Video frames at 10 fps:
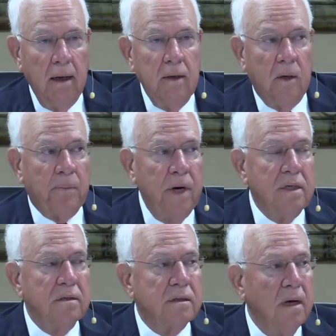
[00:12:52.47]
and you're
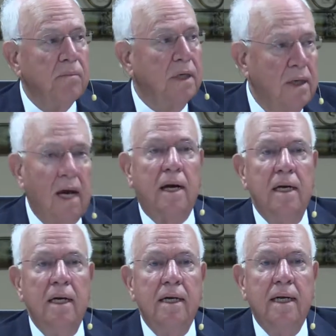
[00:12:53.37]
preaching something that God
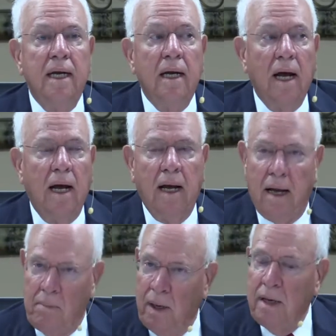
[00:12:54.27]
didn't intend,
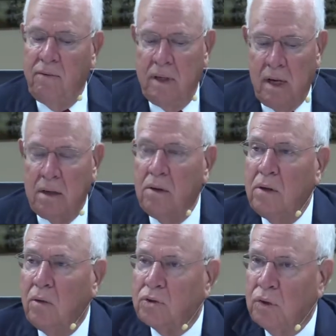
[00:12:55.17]
I believe it's not going
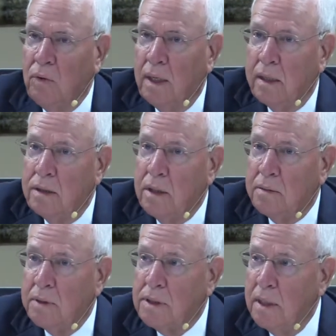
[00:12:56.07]
to go so well at the
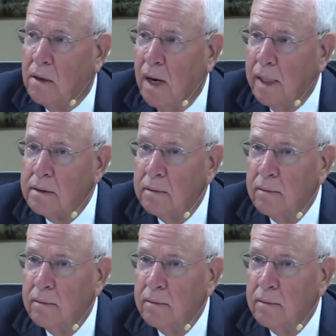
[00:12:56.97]
judgment seat of Christ.